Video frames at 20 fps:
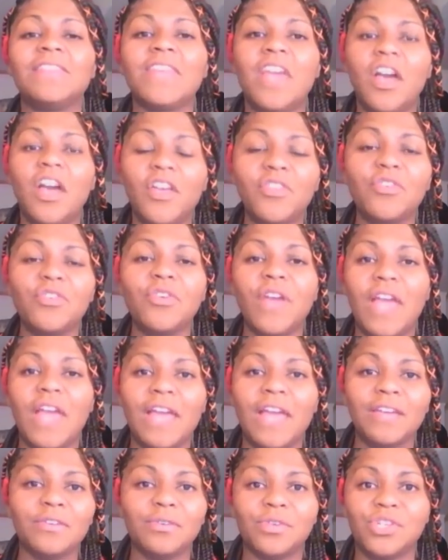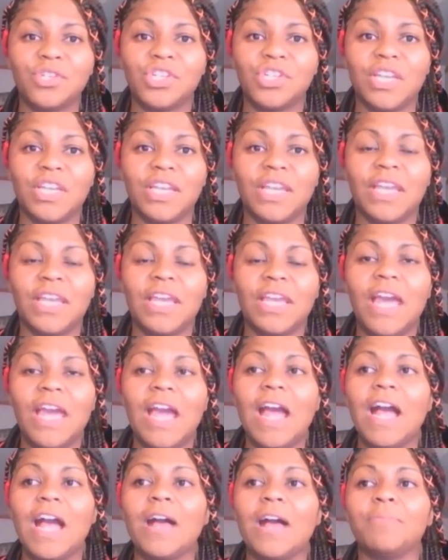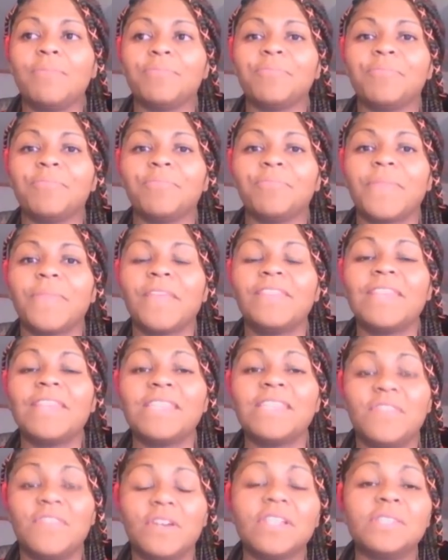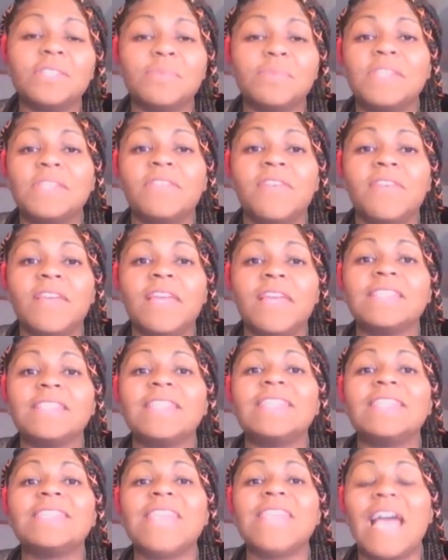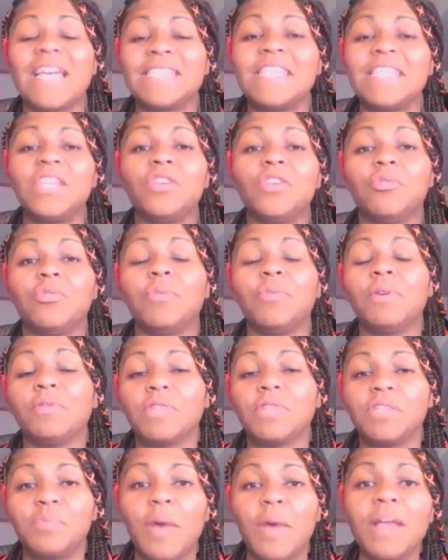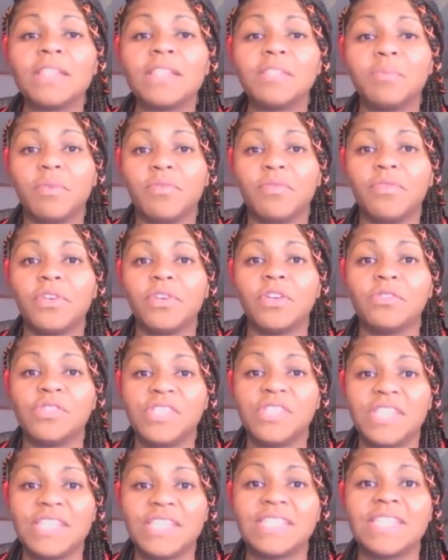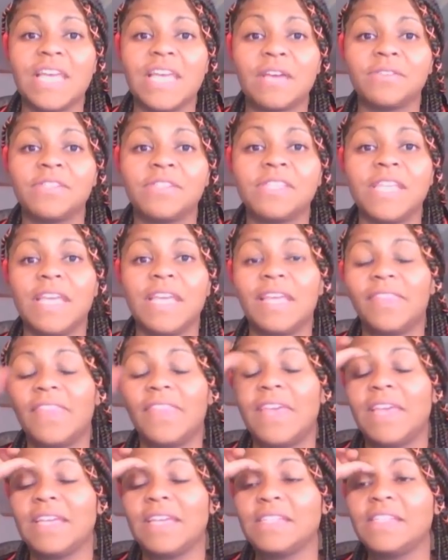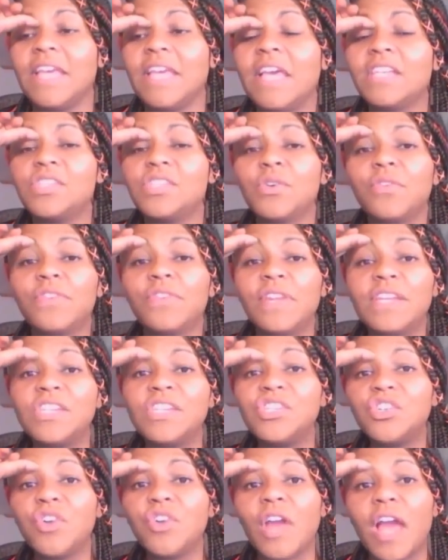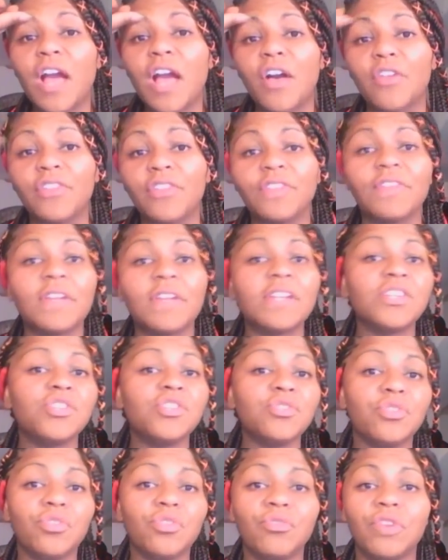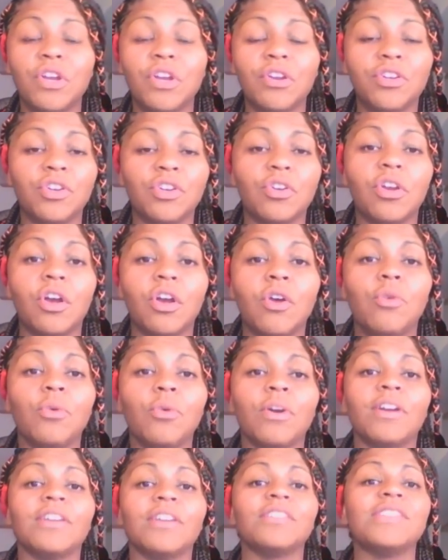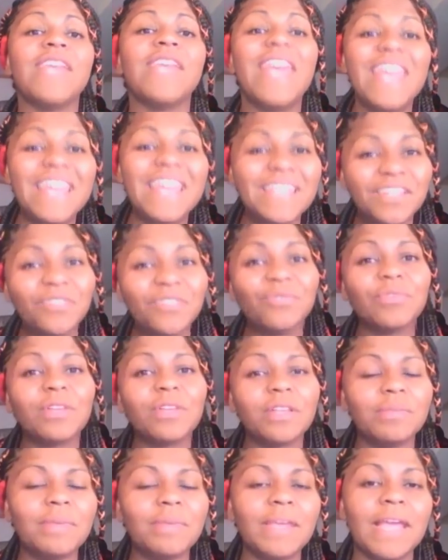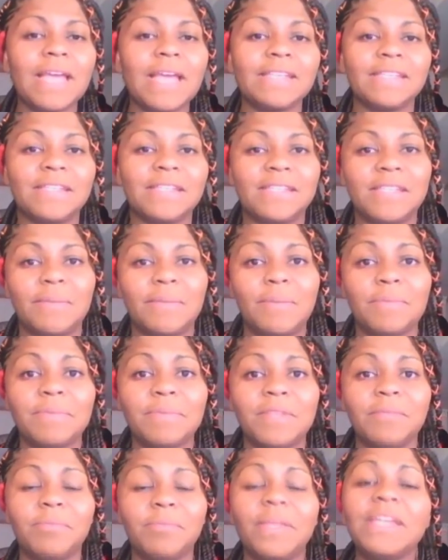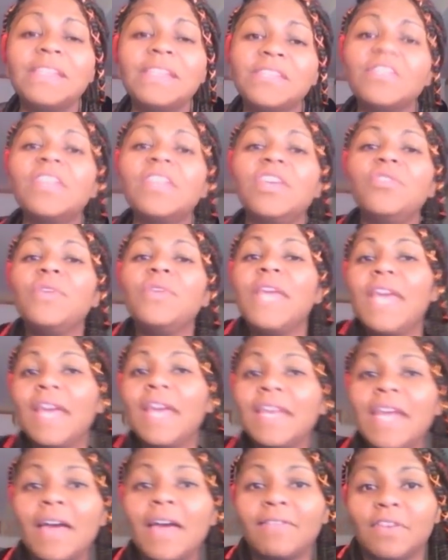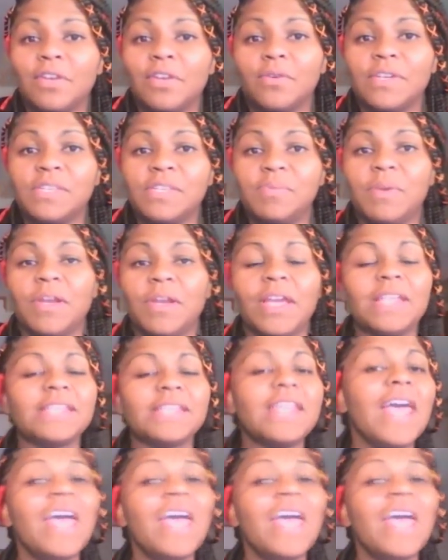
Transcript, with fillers: the other energy um, that's very specific is that it's asking you to be responsible for your sixth house things. So if it is your health, if it is your career and your coworkers, you're really being asked to step up to the plate so that you can have a new experience.